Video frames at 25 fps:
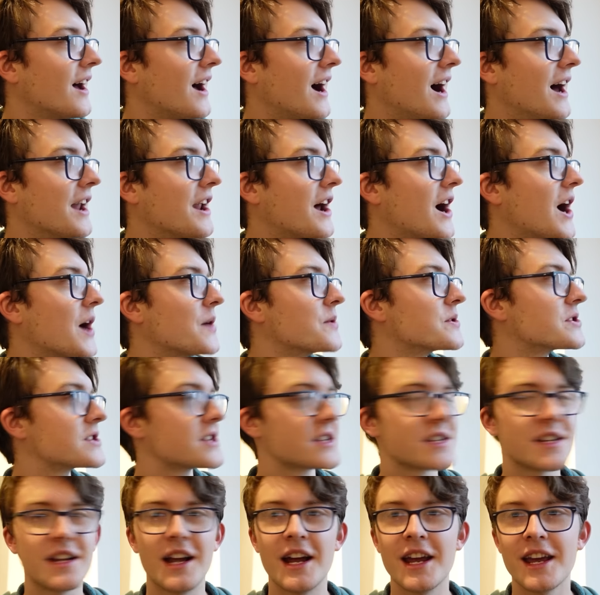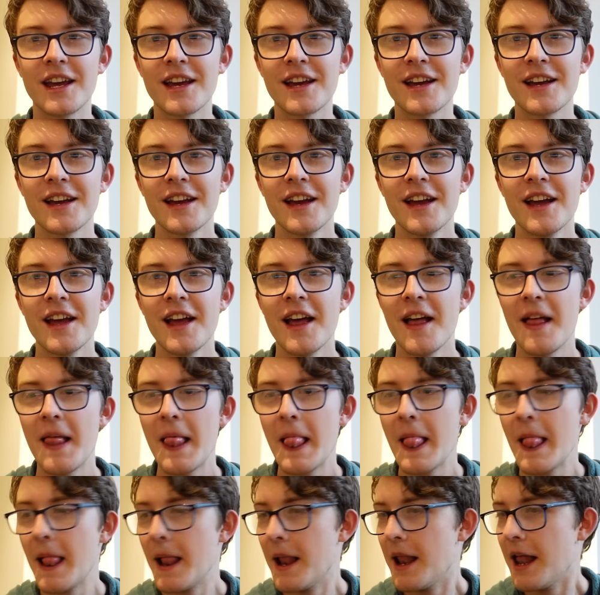And I was just like,
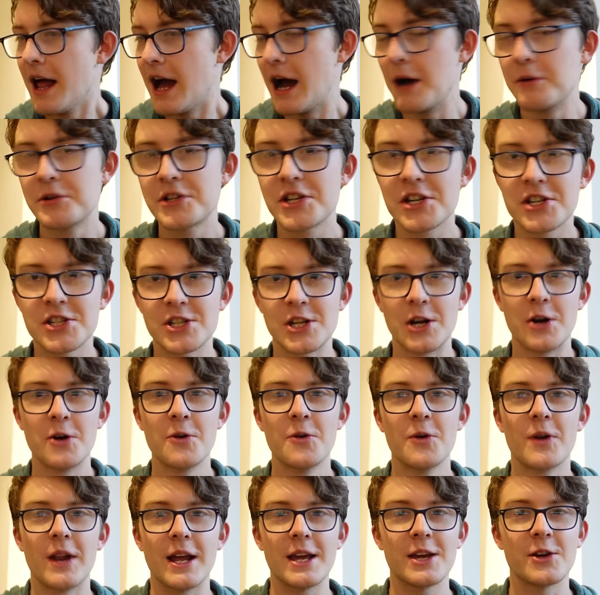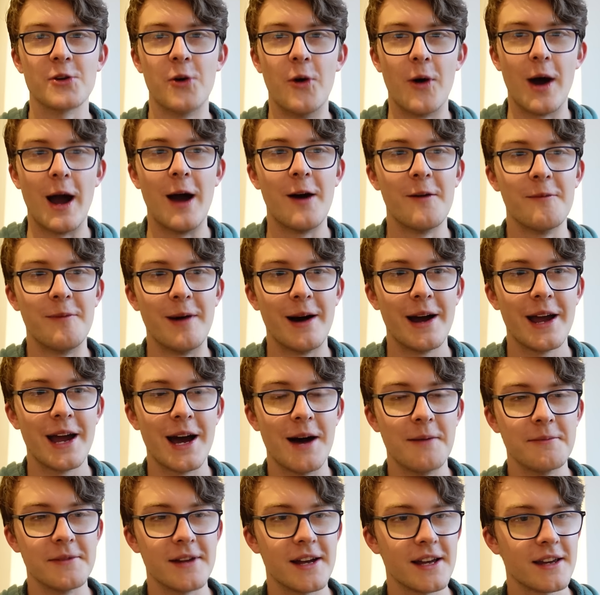I was just so like caught out by it.
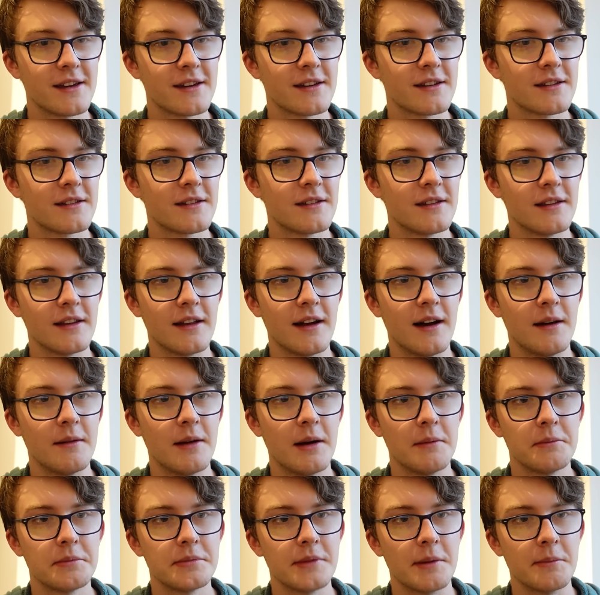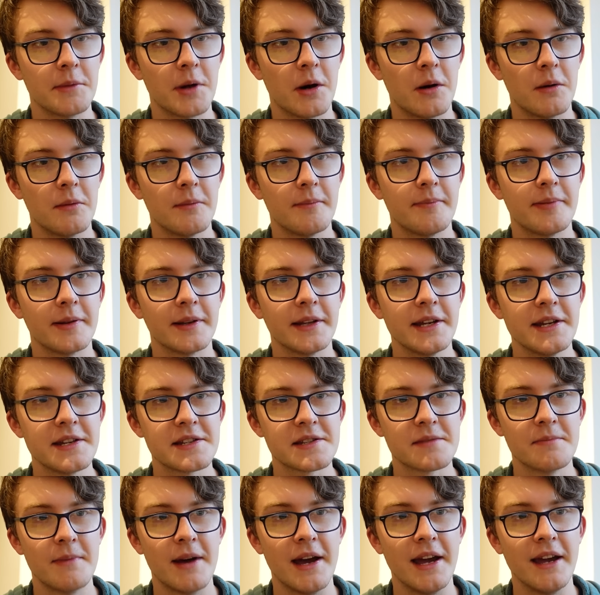I'm like, I'm not
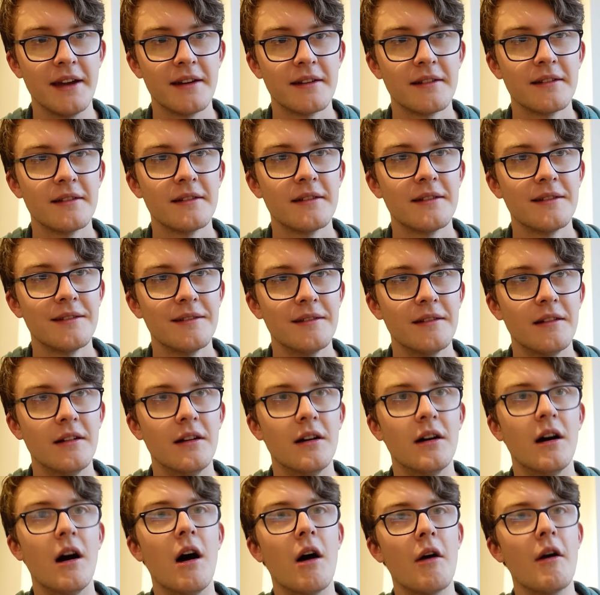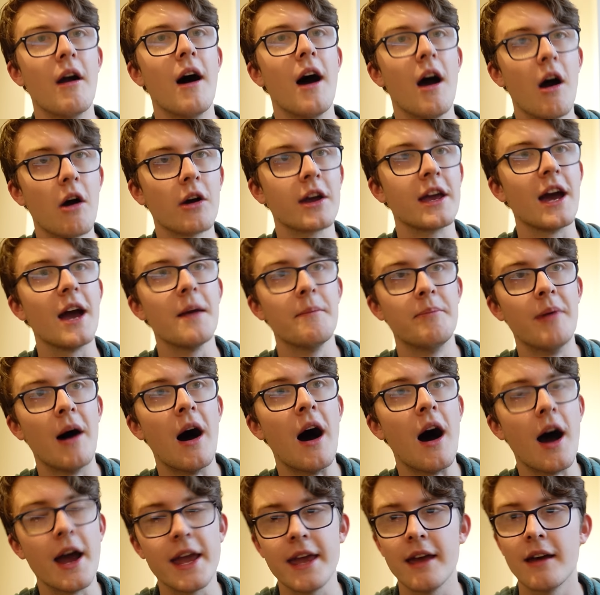police, mate. All right, okay,
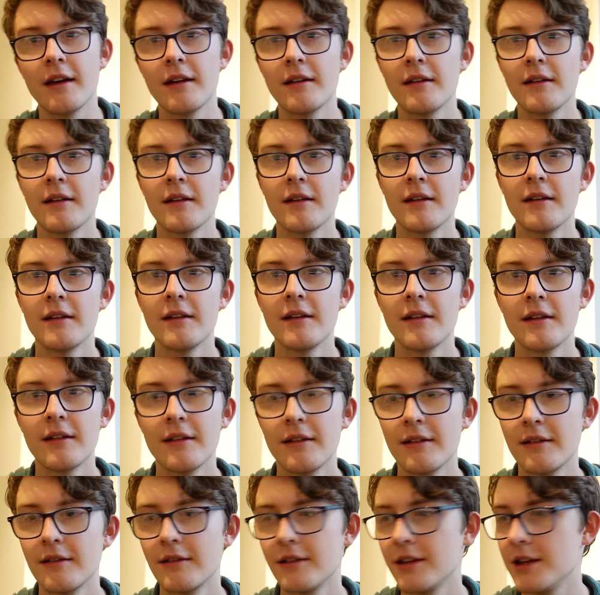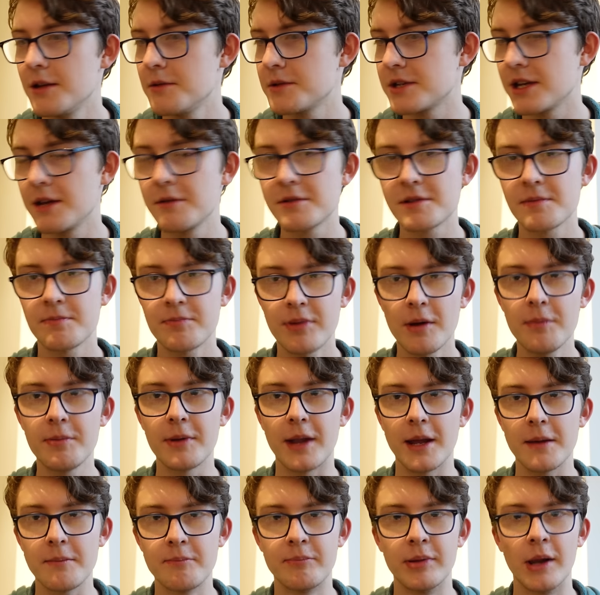bye. He was proper
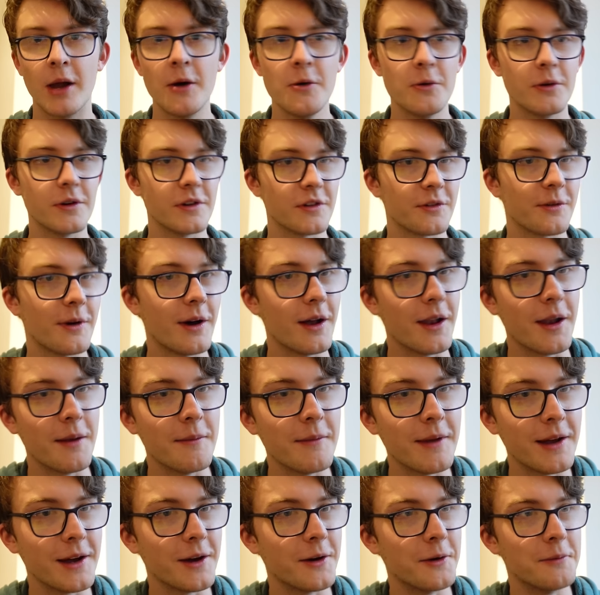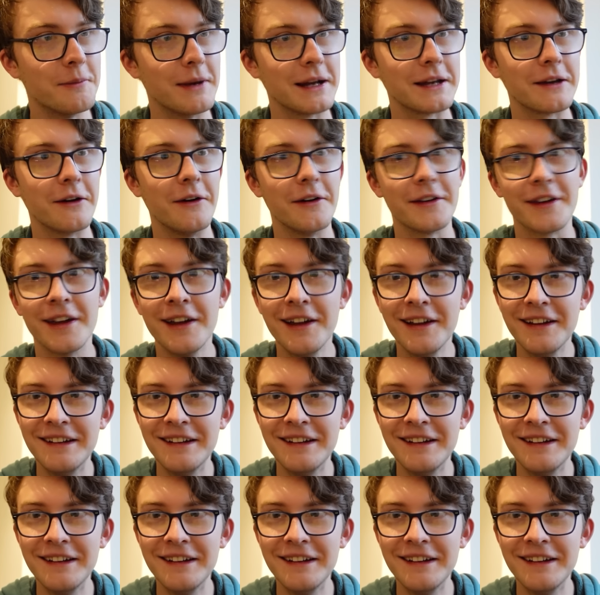like bloke as well. I'm like, oh my God.